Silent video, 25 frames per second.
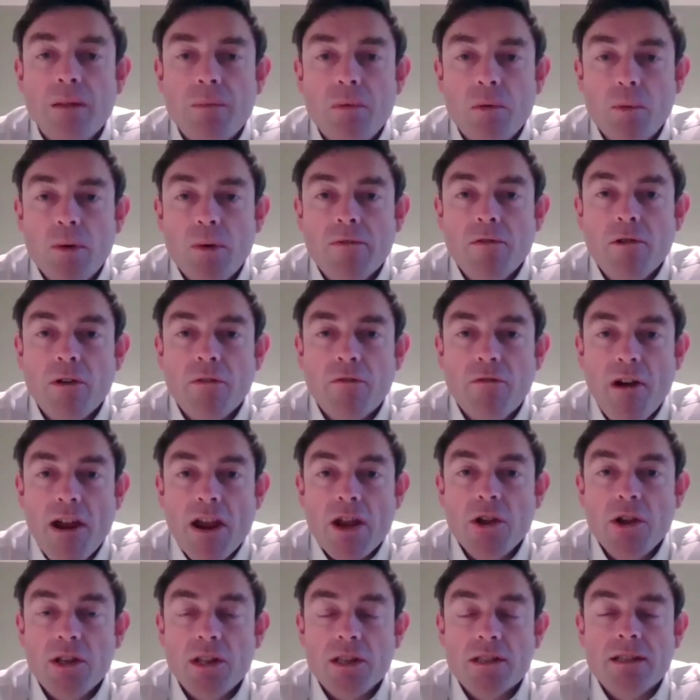but we've got
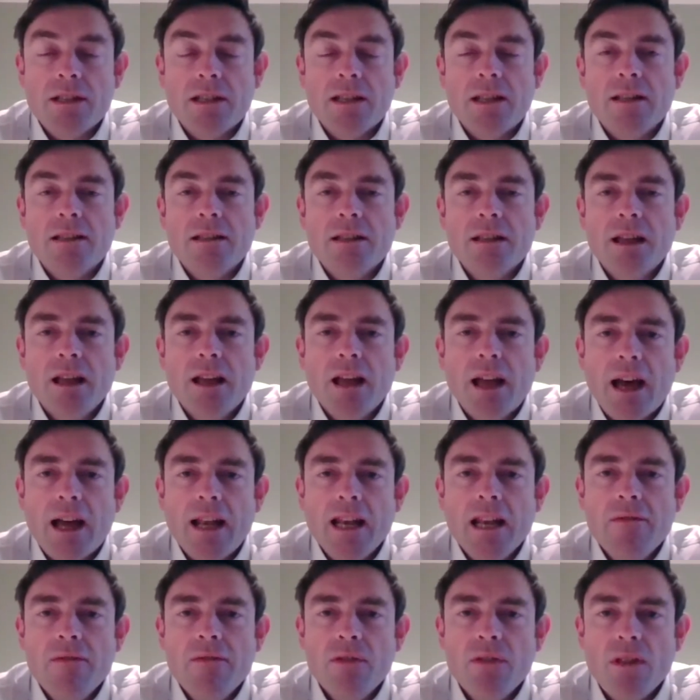very good at it.
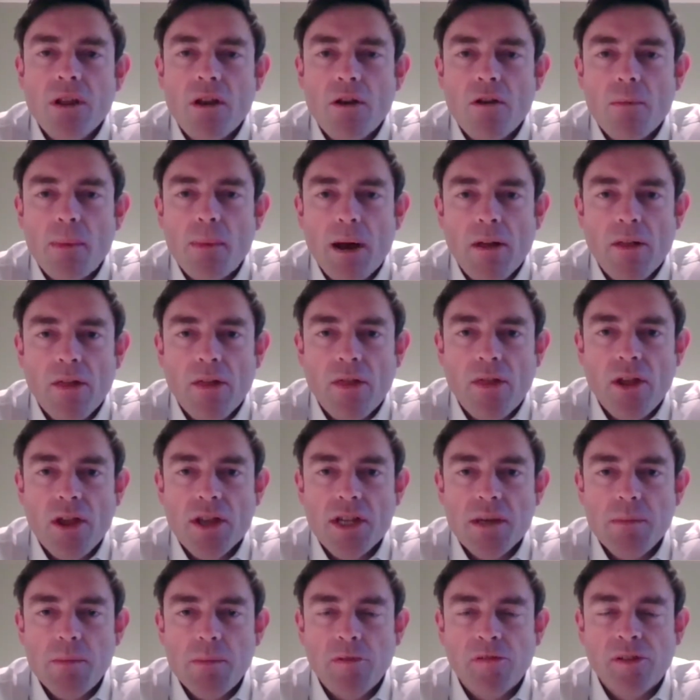And even though about
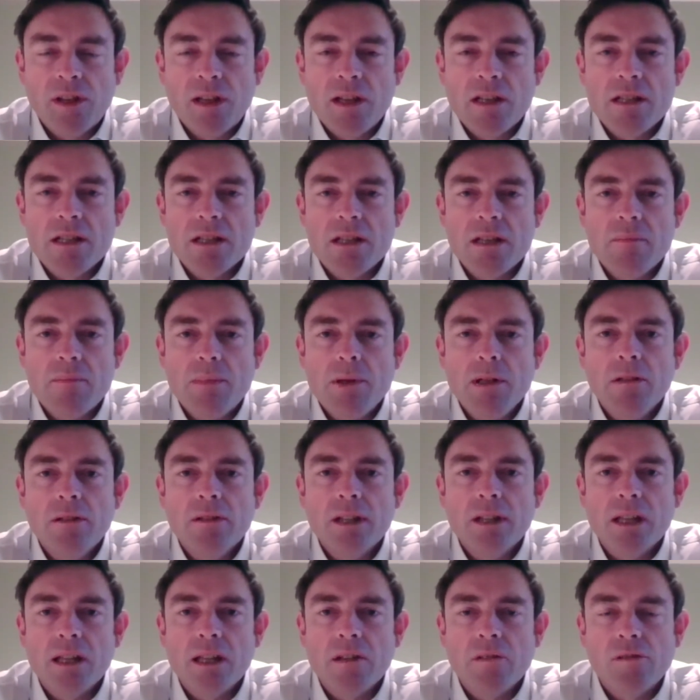30% of the
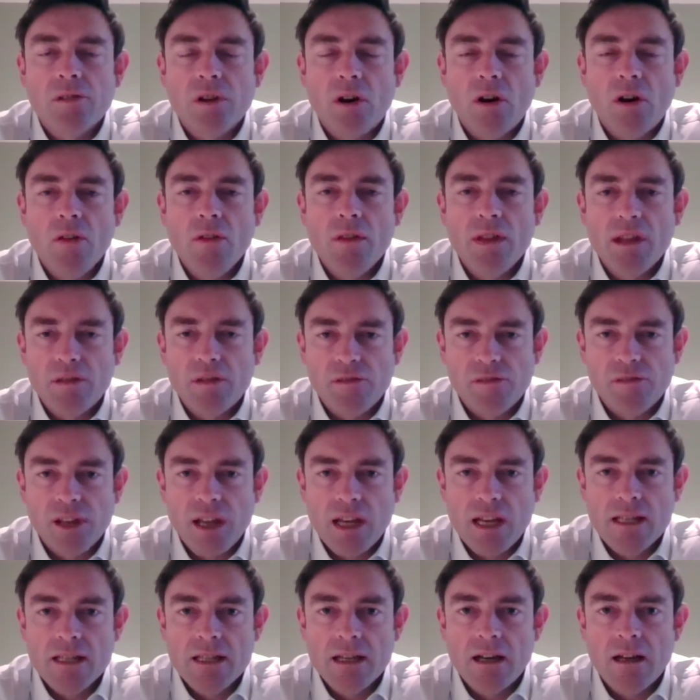buildings on the
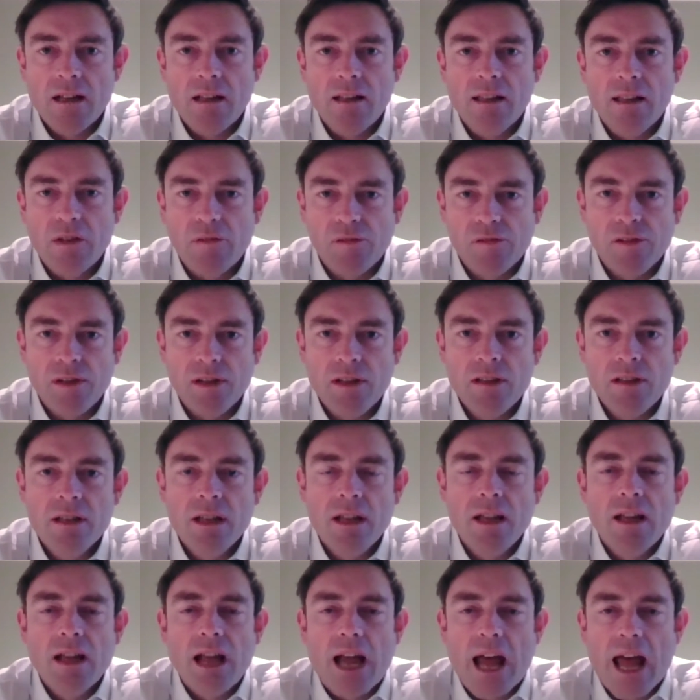estate are
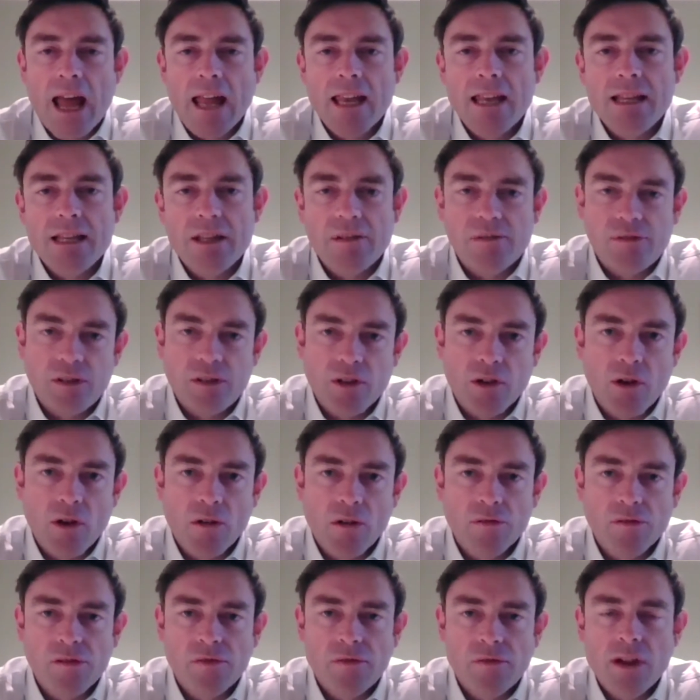listed and it's in a
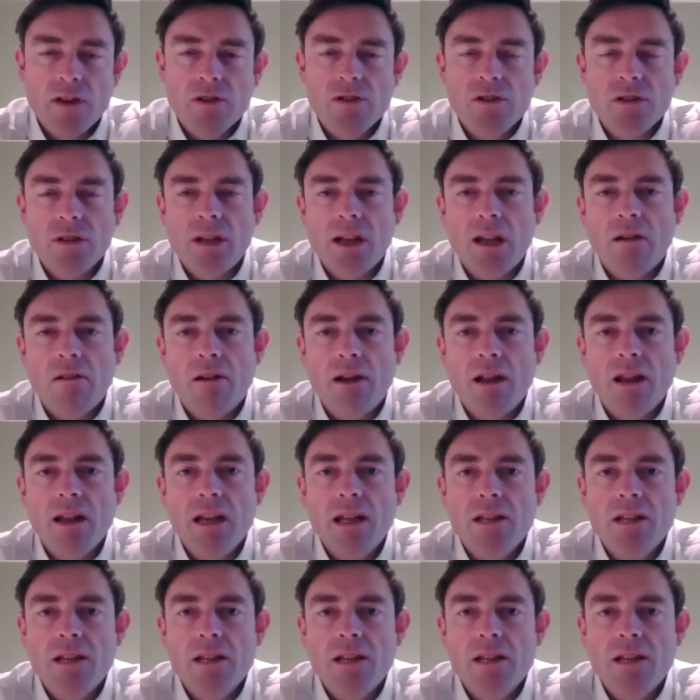conservation area,